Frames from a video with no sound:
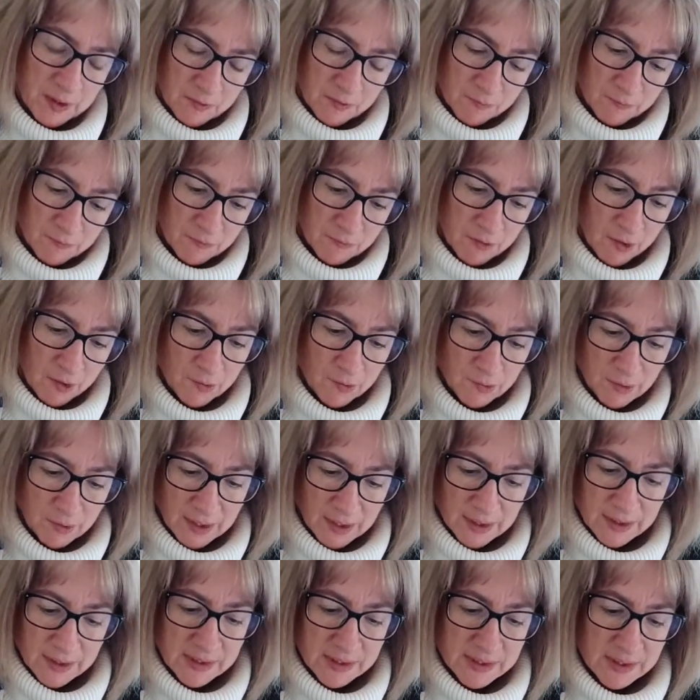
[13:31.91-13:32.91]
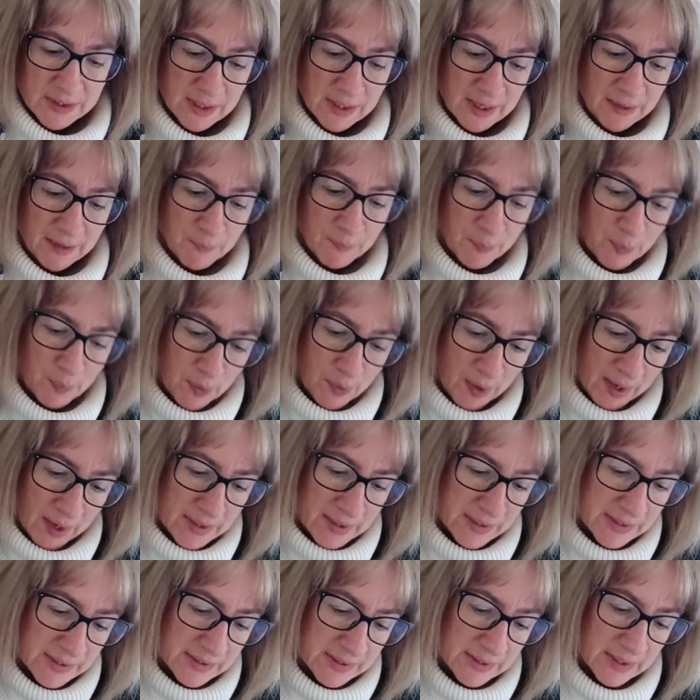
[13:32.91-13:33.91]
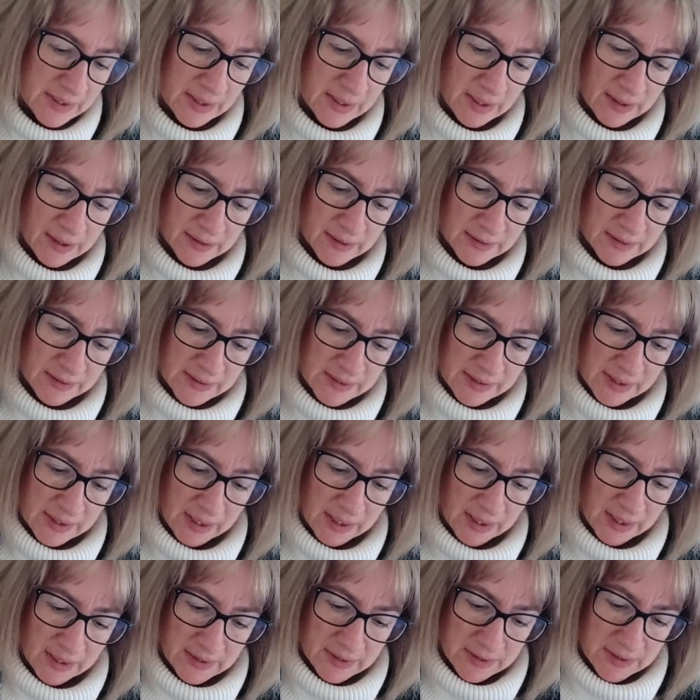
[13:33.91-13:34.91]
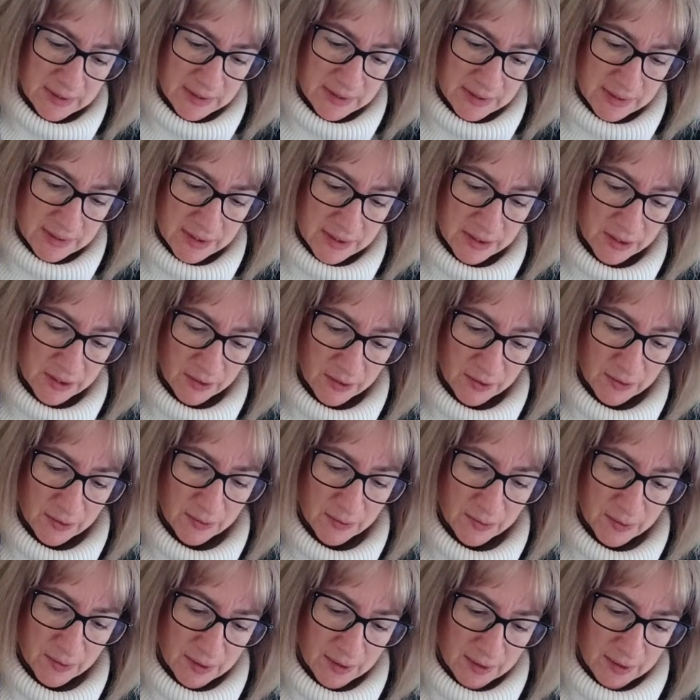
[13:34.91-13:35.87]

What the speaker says: Roll it and press the nuts into